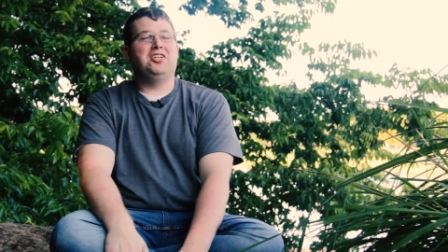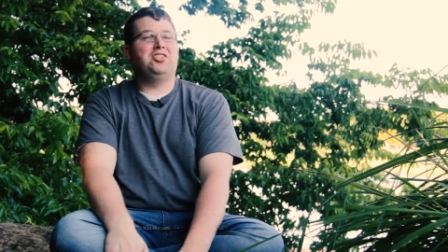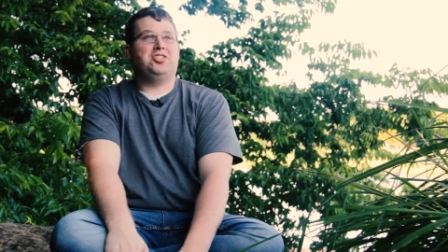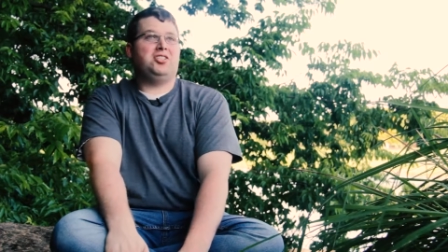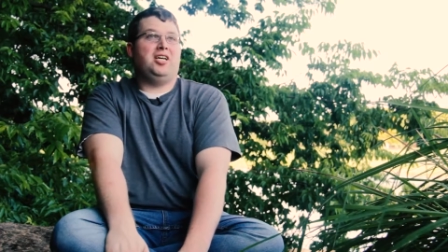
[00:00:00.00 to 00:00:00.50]

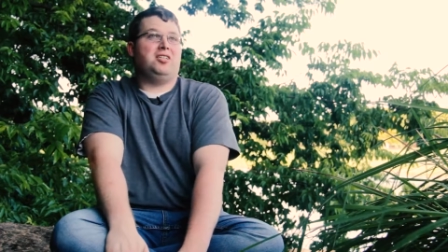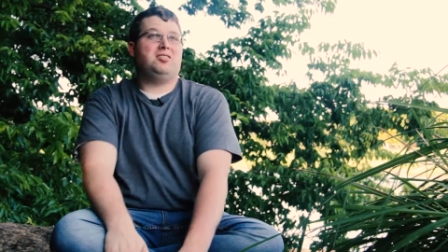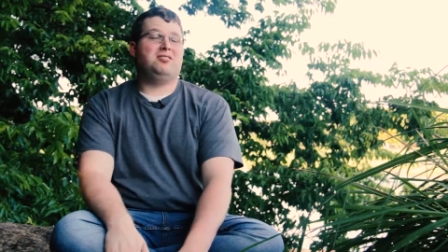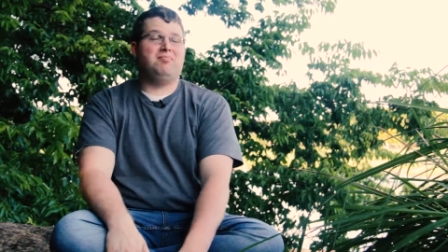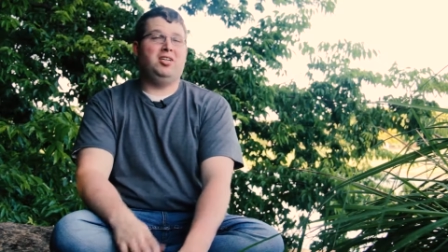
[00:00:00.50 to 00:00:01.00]
just see
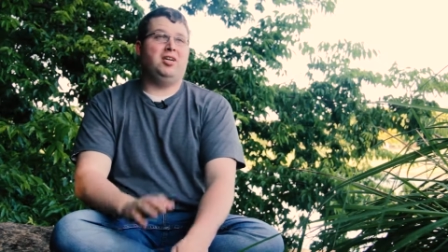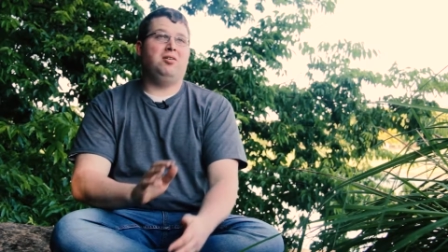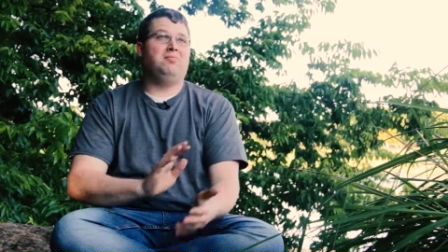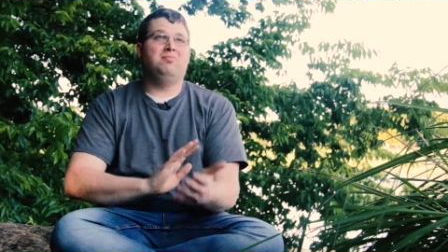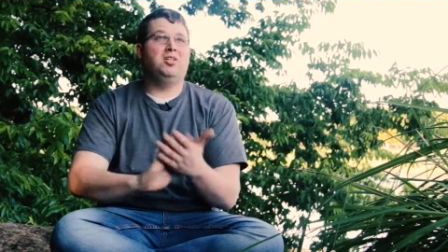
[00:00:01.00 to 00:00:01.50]
us, you
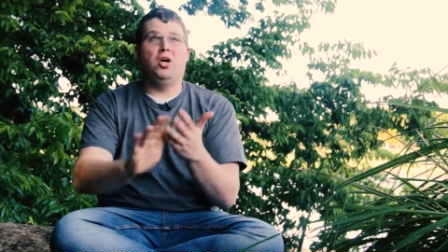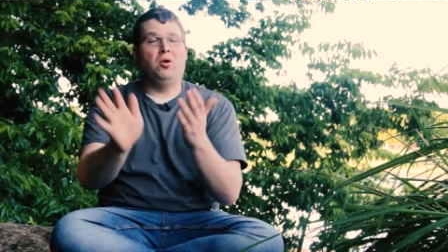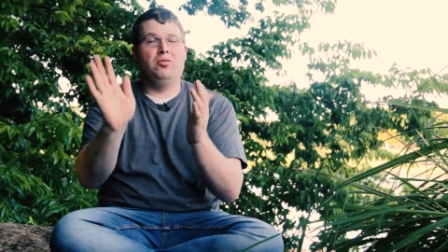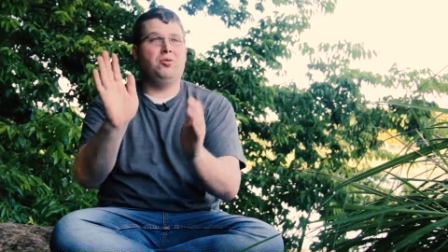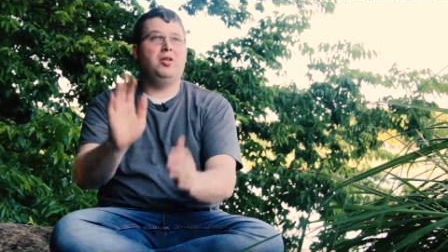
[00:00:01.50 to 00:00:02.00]
know,
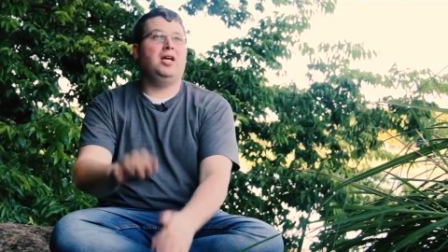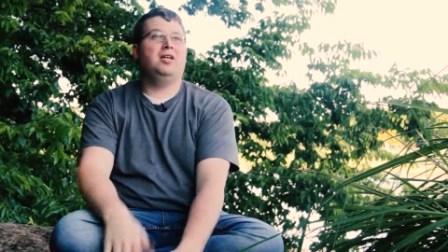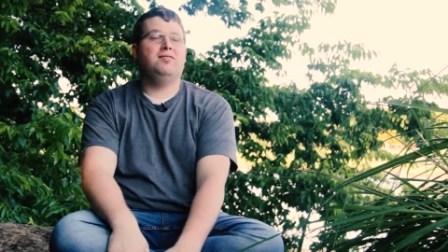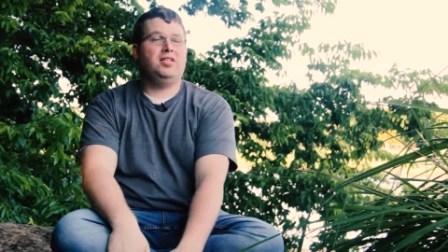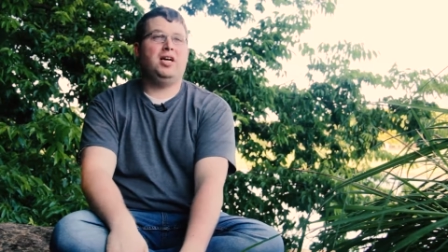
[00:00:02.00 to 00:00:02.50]
going through the
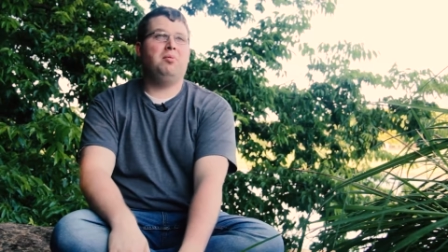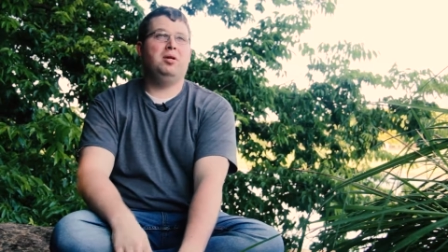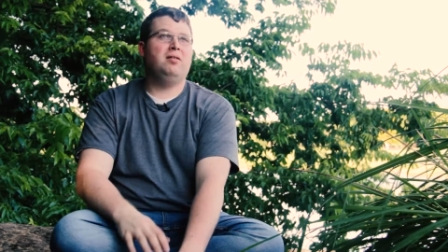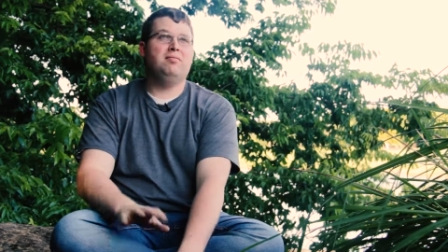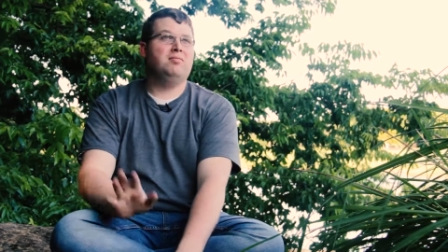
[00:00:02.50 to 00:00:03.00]
end of time
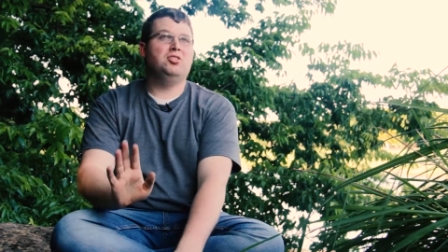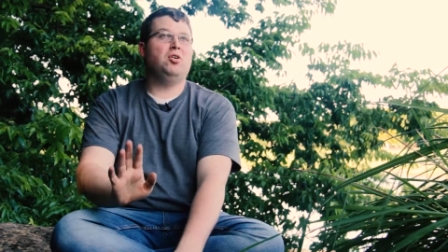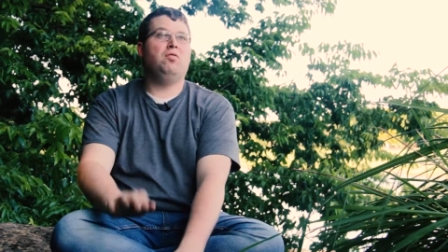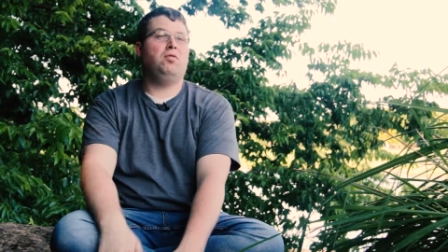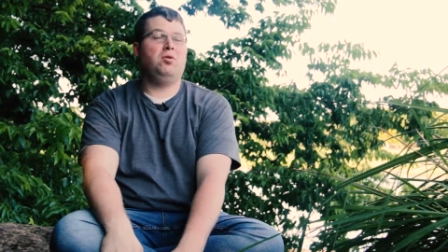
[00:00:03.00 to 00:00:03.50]
and
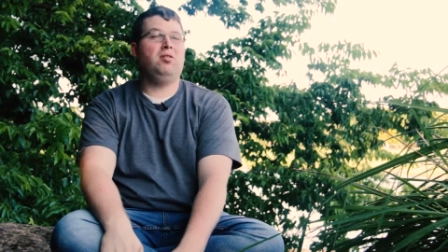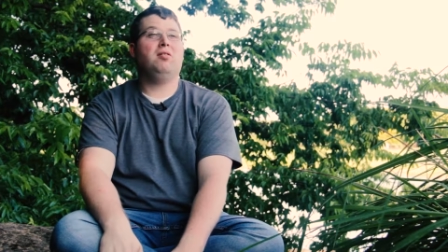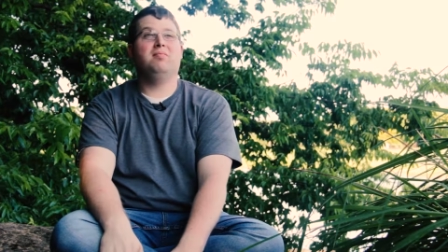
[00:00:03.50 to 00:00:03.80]
so forth.